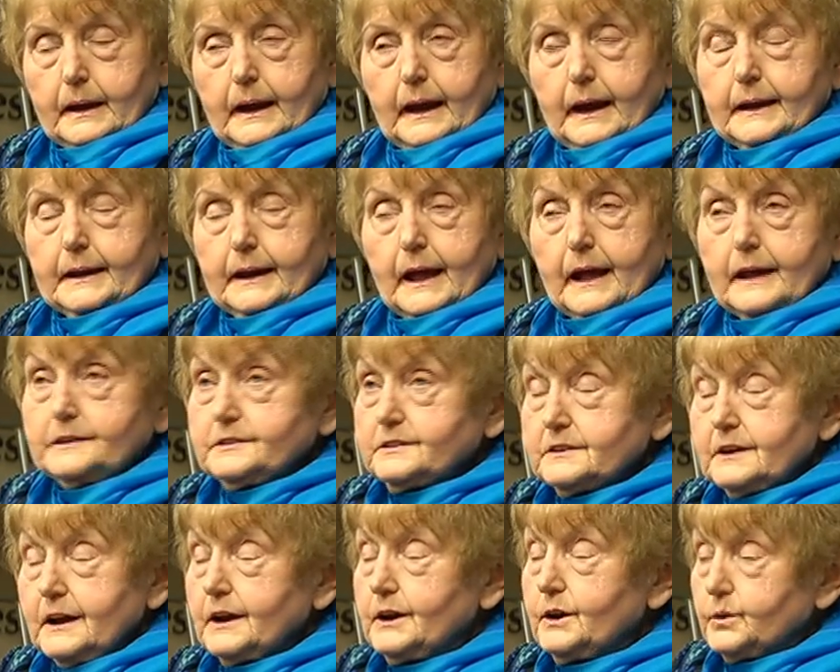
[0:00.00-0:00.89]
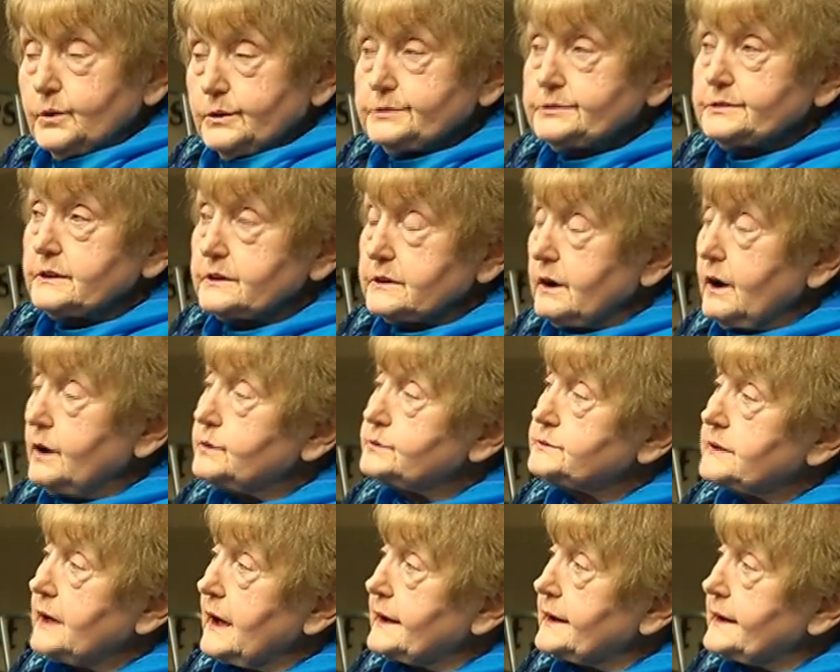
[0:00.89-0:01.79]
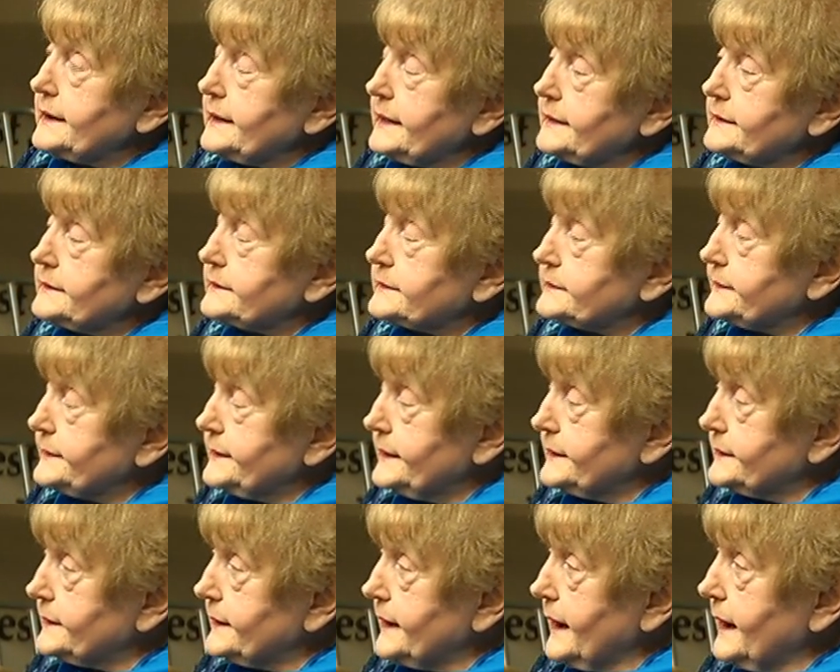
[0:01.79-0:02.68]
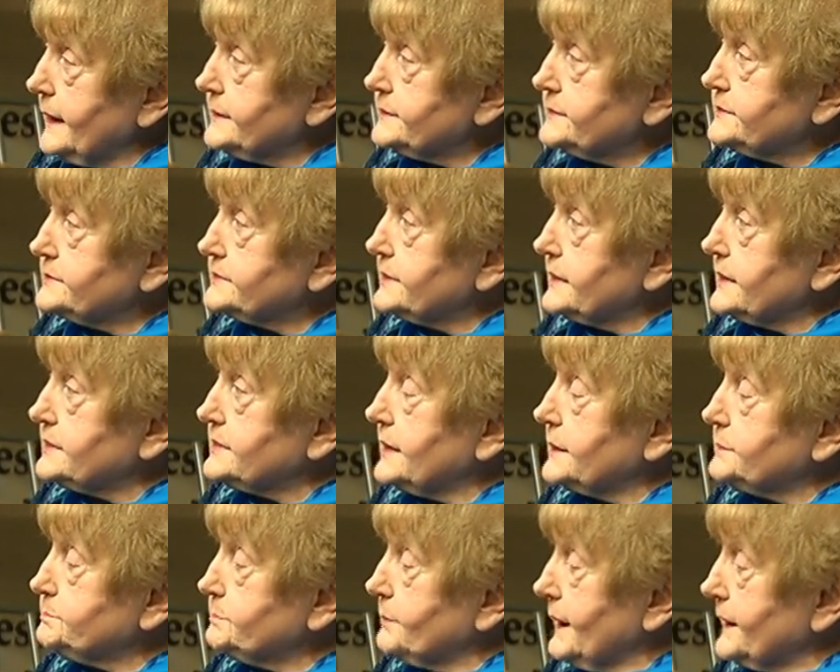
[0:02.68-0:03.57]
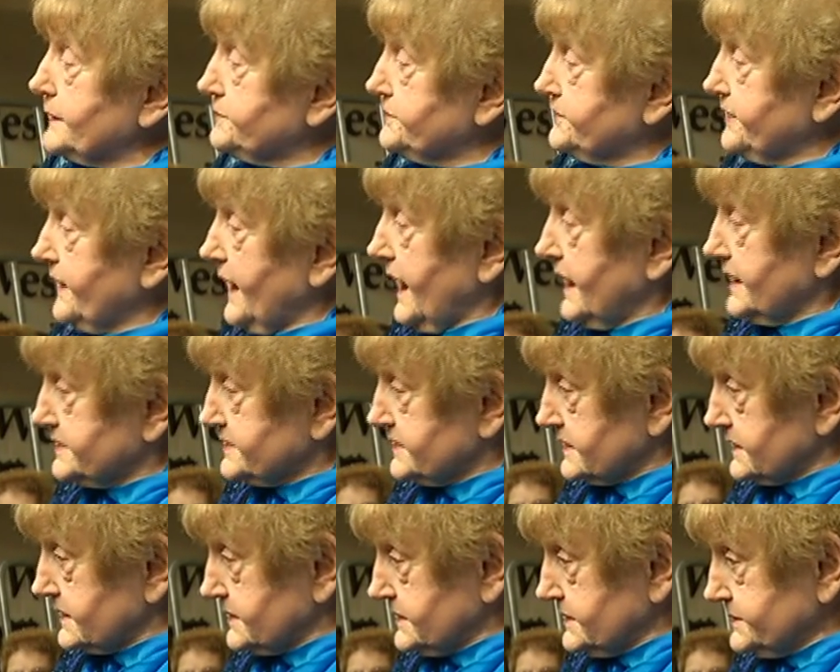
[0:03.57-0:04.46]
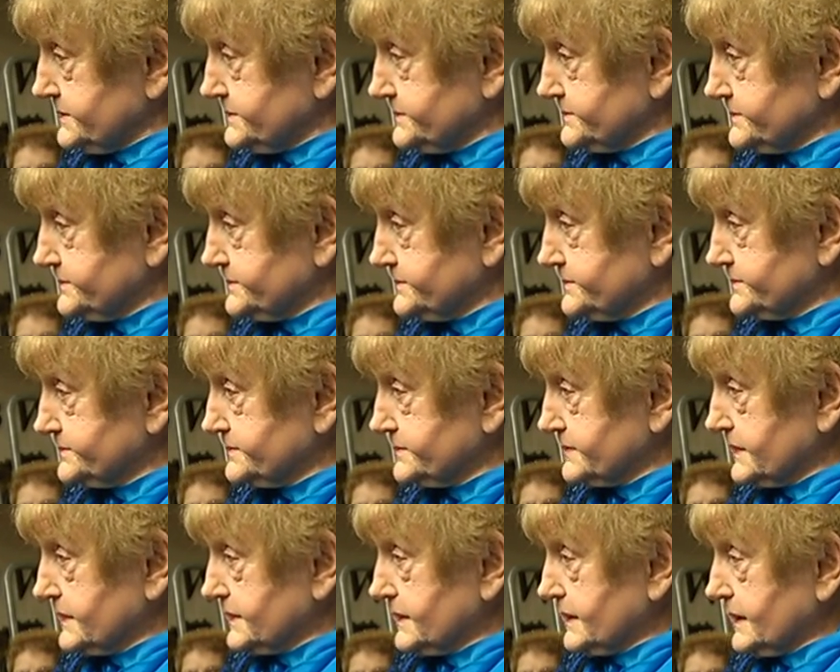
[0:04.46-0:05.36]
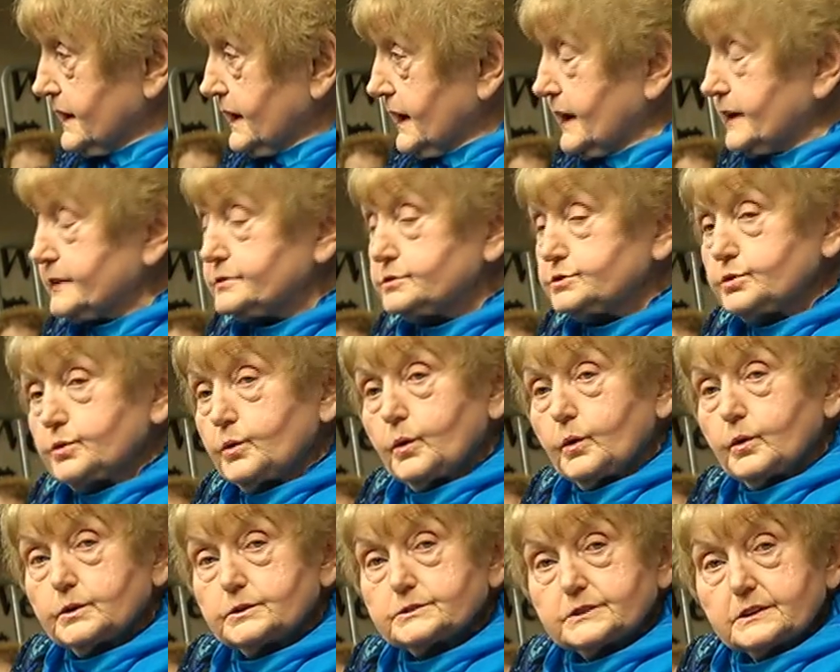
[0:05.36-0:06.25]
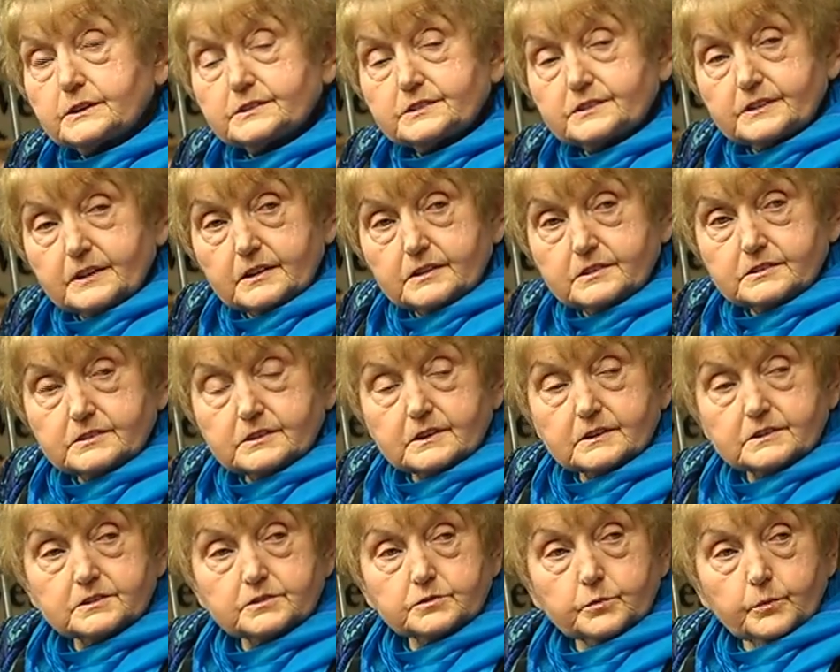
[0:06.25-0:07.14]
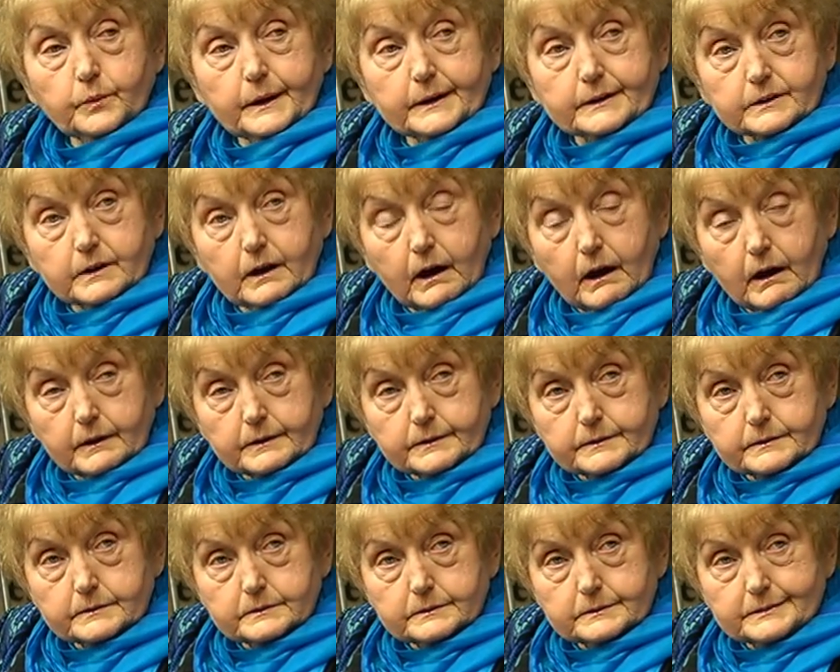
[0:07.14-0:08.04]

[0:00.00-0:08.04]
And as I looked around, I realized that my father and 2 older sisters were gone.